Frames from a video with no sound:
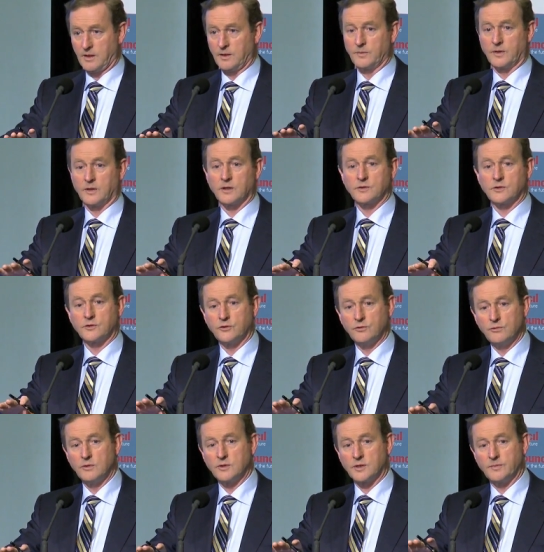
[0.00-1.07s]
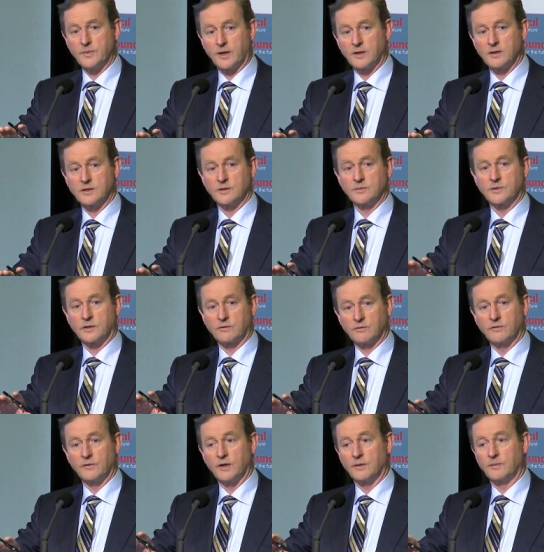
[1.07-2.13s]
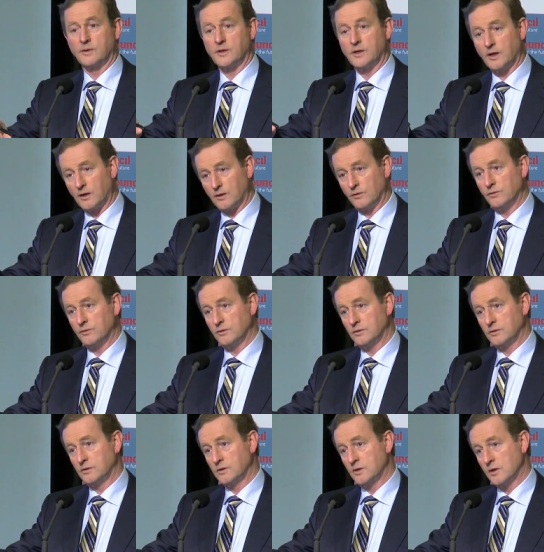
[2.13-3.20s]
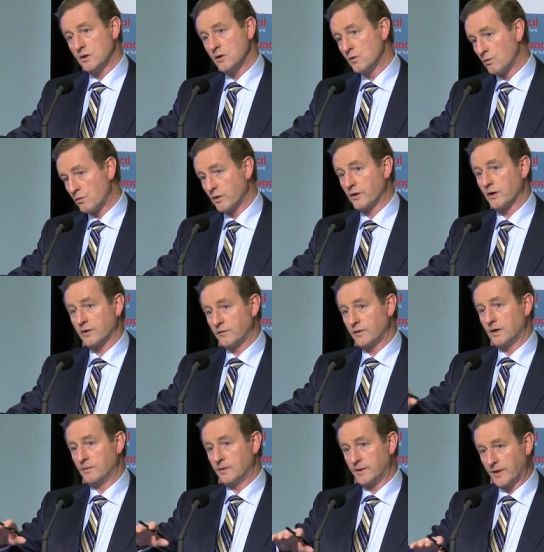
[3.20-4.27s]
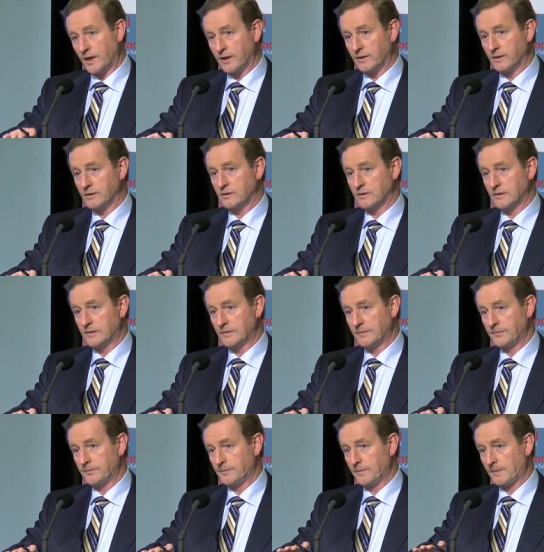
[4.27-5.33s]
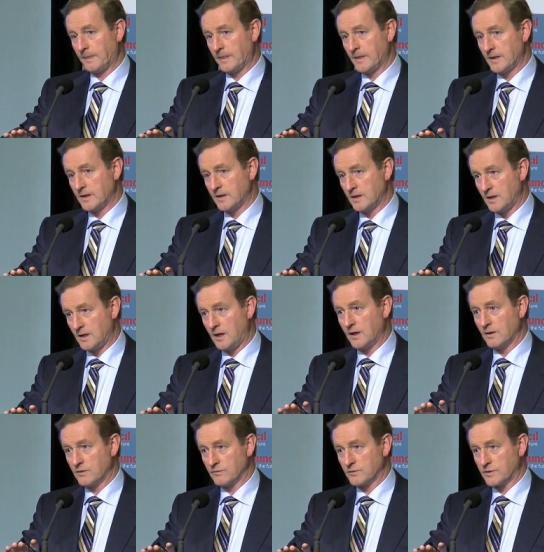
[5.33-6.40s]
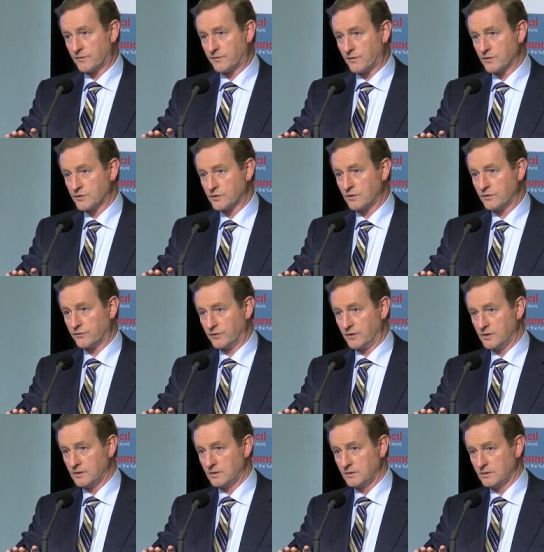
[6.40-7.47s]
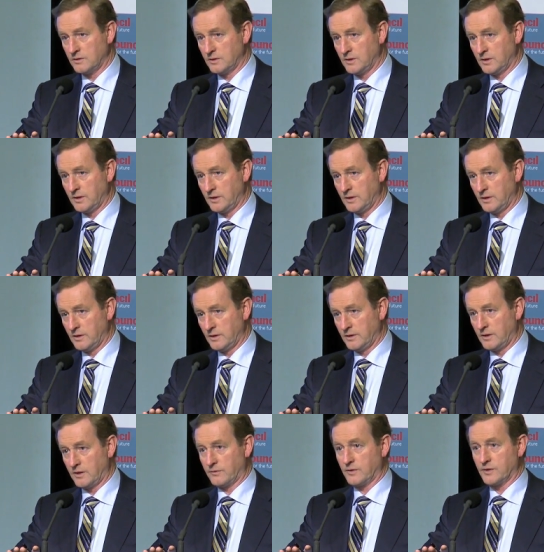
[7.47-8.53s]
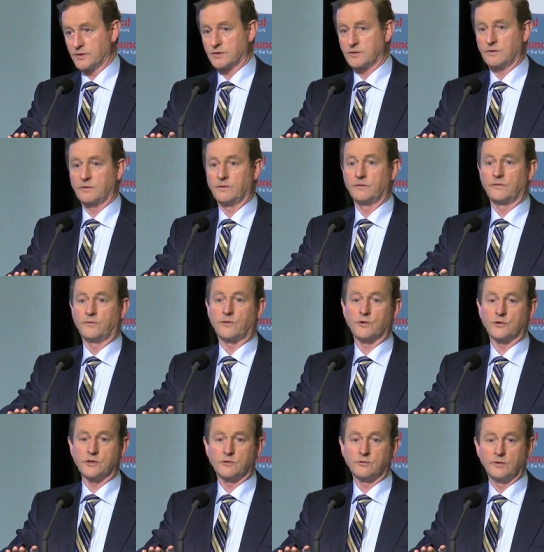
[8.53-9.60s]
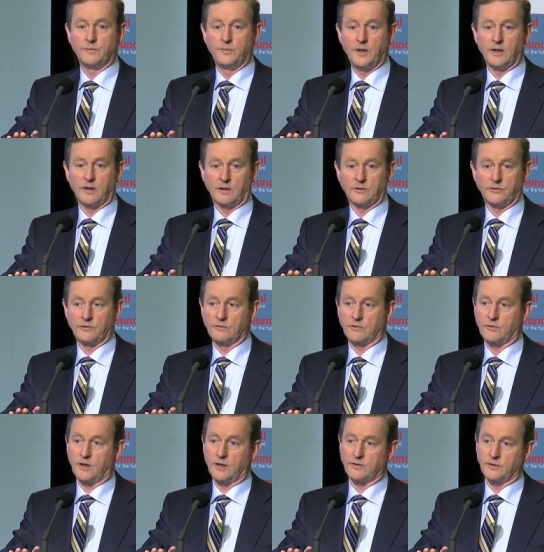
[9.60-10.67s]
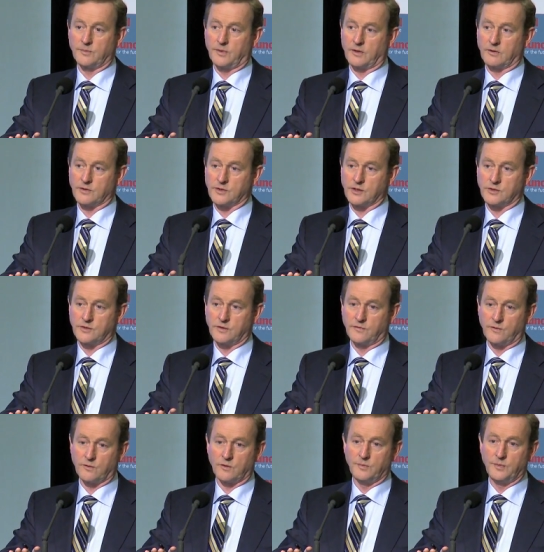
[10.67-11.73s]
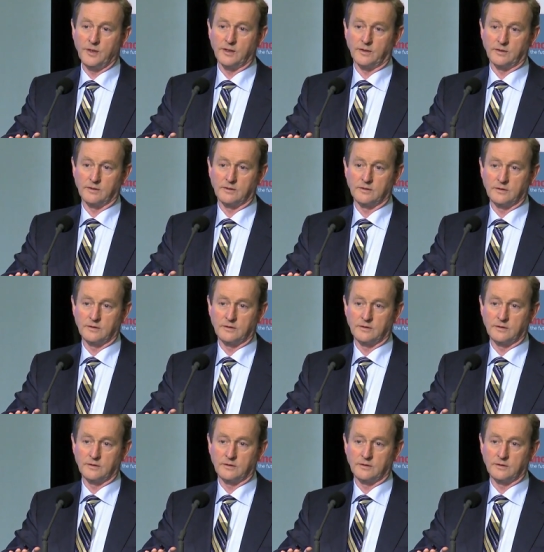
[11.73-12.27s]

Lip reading: And because the tools and mechanisms that are available now were not available then, Ireland was the first country that was forced into a bailout and required to borrow $64 billion,